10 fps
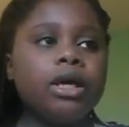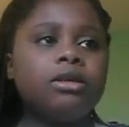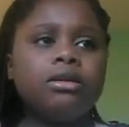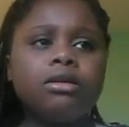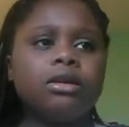I
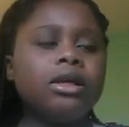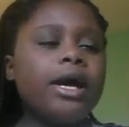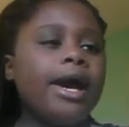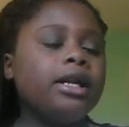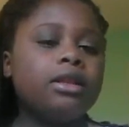didn't delete
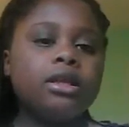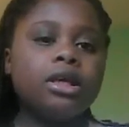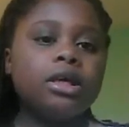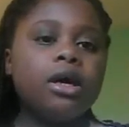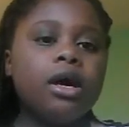
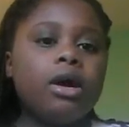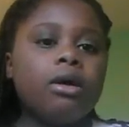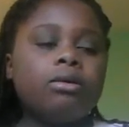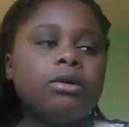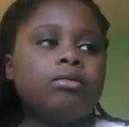anything
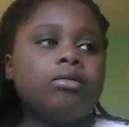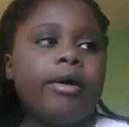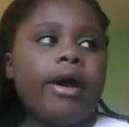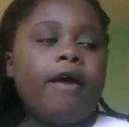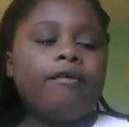
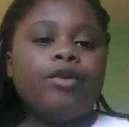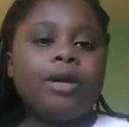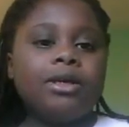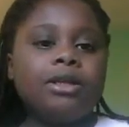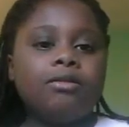after
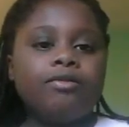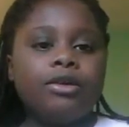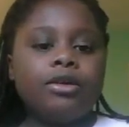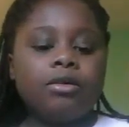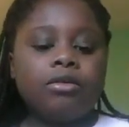I made the
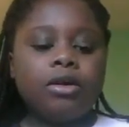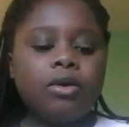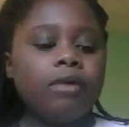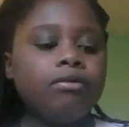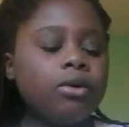video,
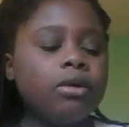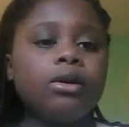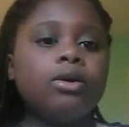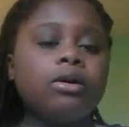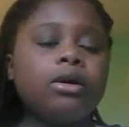so I have no
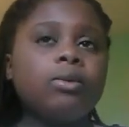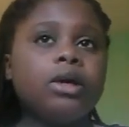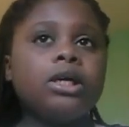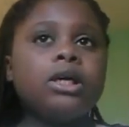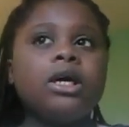idea where it
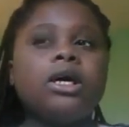went.